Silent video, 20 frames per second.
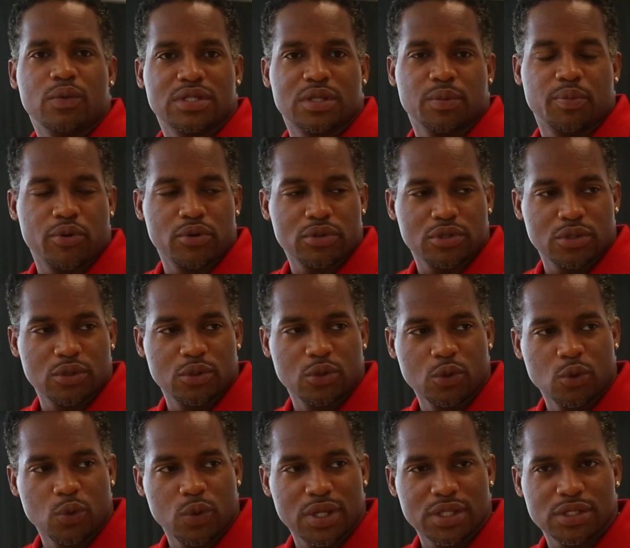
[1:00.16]
was the person
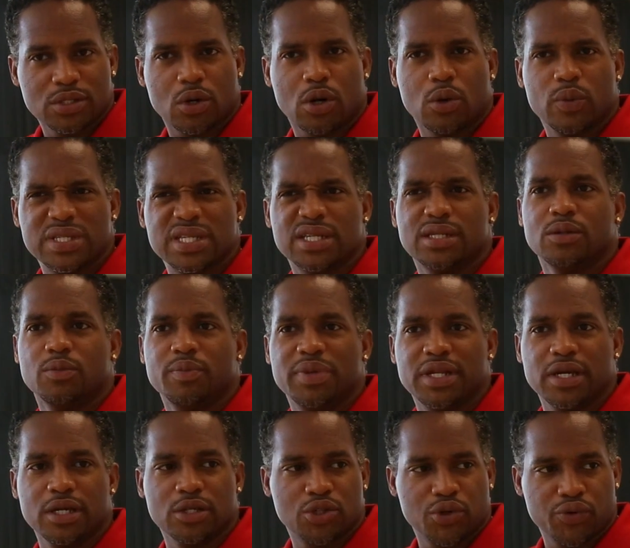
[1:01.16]
who was always a little
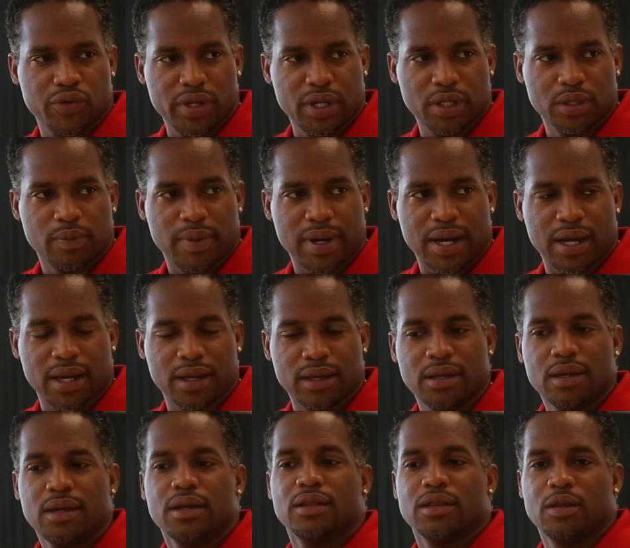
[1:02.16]
bit intrigued by
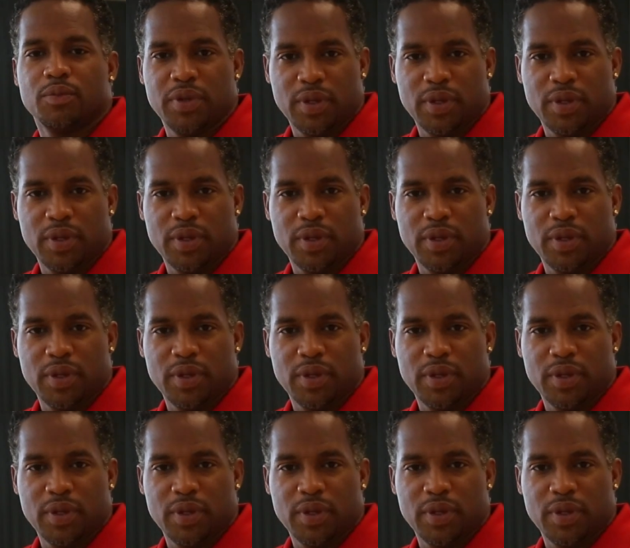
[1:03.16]
the